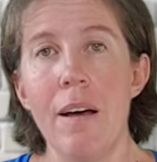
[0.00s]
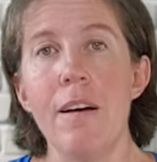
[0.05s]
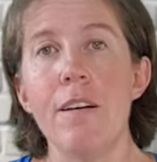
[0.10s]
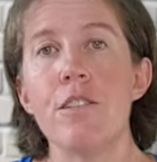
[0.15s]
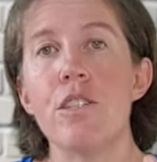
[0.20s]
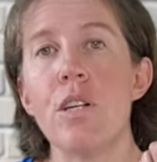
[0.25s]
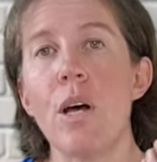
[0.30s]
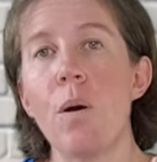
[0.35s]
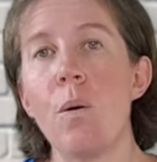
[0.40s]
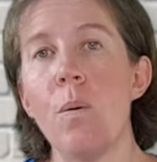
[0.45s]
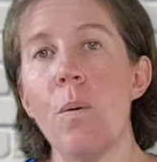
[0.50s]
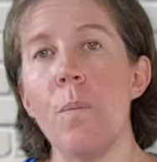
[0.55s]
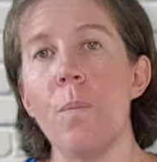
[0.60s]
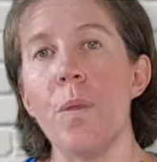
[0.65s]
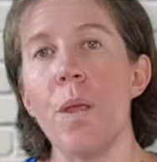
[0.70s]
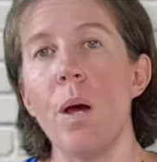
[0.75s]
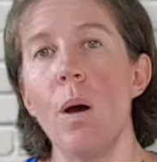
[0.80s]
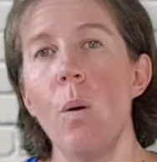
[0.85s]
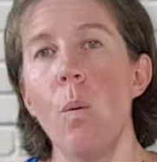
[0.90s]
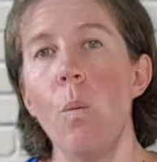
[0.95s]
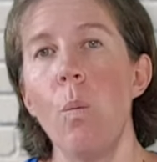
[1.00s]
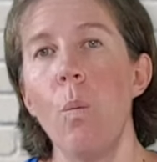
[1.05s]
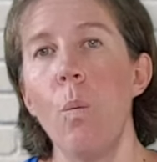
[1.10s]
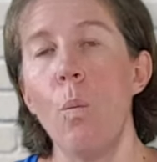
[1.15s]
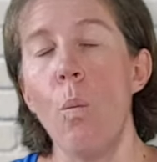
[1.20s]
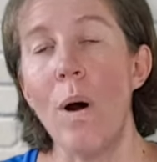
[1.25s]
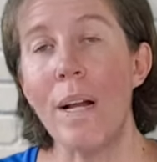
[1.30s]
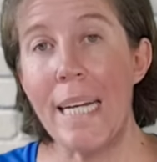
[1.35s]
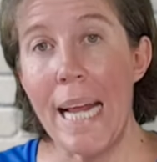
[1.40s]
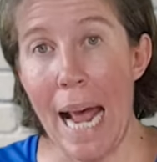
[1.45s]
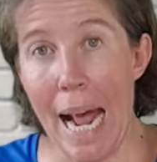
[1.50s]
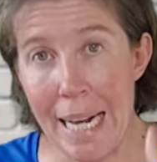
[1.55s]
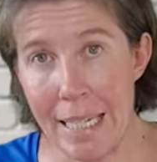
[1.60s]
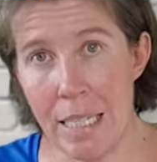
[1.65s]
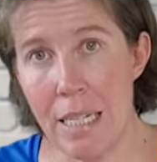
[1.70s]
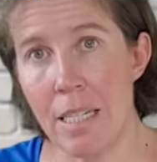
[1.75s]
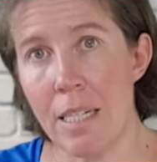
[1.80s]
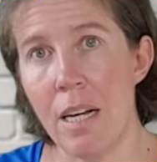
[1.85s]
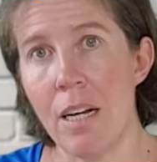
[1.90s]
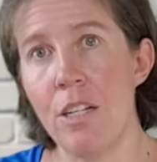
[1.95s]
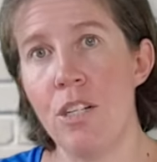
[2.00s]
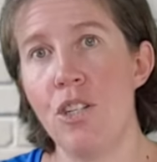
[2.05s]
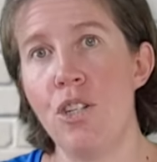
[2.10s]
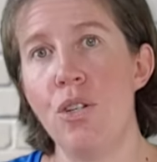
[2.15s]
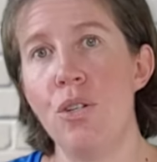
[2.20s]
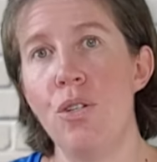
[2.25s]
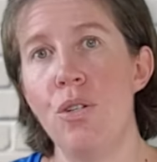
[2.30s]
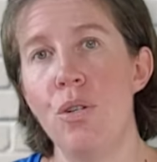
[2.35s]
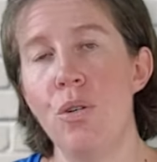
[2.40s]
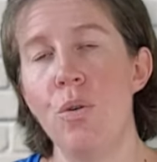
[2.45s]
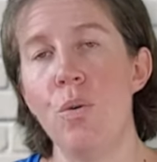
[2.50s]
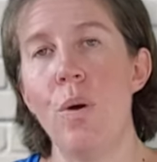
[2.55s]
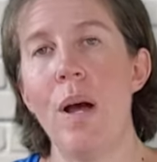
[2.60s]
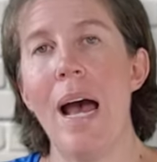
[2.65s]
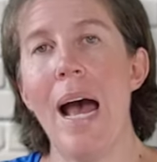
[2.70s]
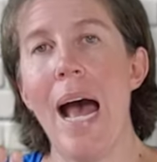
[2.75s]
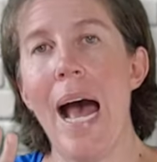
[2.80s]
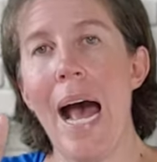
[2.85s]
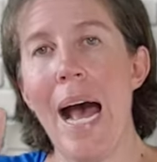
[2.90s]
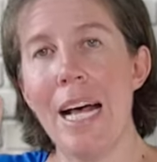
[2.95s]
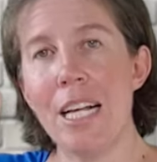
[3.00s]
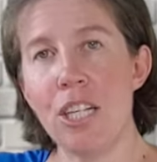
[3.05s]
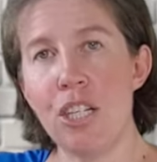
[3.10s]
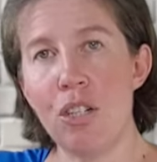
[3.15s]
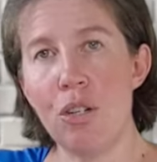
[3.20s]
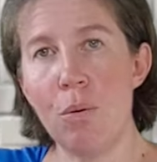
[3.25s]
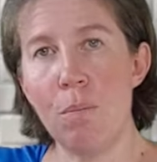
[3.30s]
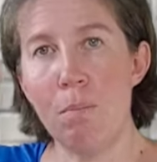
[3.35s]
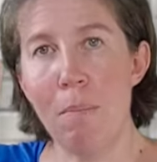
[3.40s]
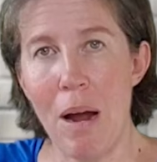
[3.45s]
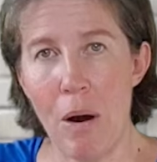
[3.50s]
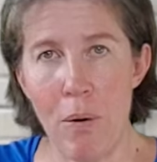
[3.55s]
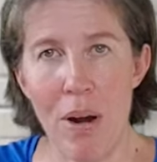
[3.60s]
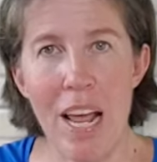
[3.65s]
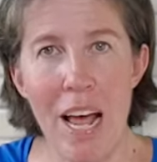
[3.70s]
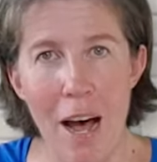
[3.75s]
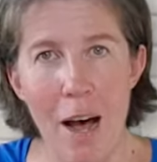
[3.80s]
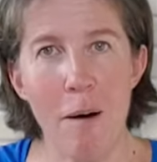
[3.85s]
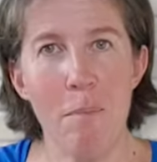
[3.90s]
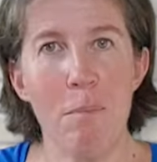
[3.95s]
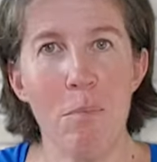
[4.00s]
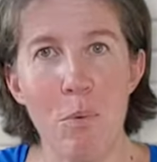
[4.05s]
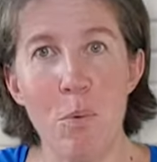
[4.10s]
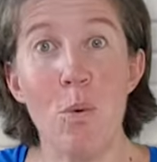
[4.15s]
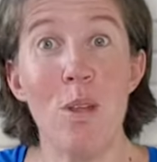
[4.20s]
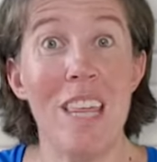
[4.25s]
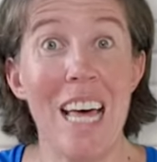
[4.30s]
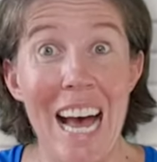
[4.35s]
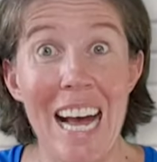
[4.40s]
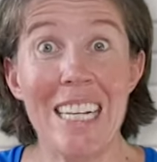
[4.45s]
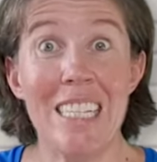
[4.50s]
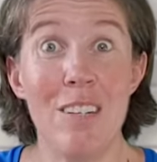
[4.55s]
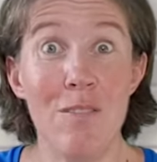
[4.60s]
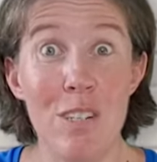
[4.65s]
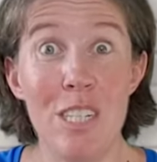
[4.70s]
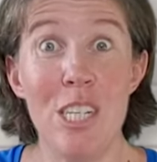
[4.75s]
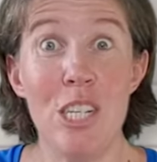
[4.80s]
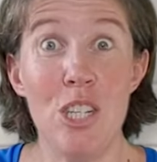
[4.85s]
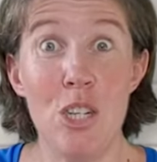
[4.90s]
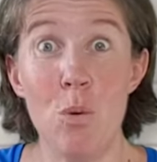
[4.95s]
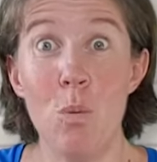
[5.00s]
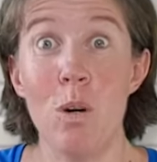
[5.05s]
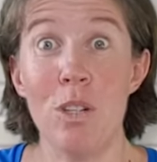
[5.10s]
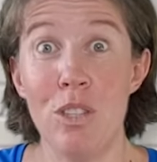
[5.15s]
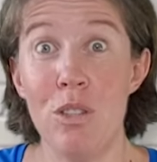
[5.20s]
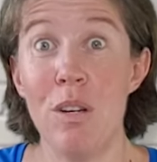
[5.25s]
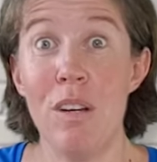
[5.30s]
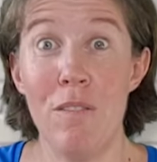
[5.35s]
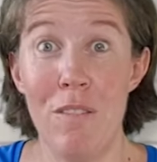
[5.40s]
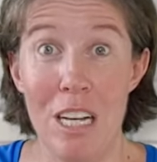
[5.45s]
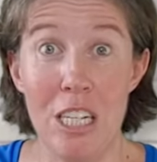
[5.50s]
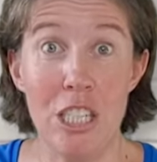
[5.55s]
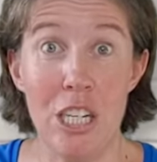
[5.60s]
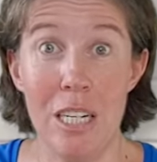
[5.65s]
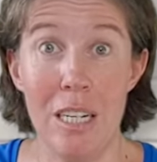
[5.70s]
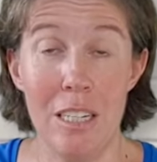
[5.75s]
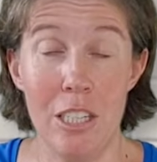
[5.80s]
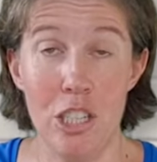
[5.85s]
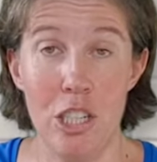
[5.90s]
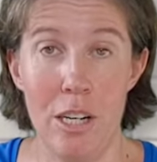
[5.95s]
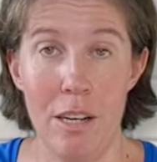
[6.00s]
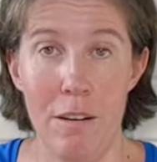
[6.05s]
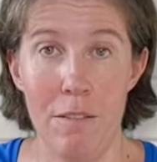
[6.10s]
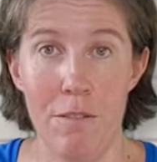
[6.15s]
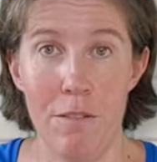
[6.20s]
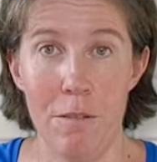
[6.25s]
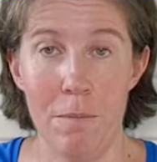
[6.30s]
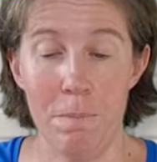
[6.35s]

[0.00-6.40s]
So what exercises you do has to marry up with the activities you want to eventually achieve.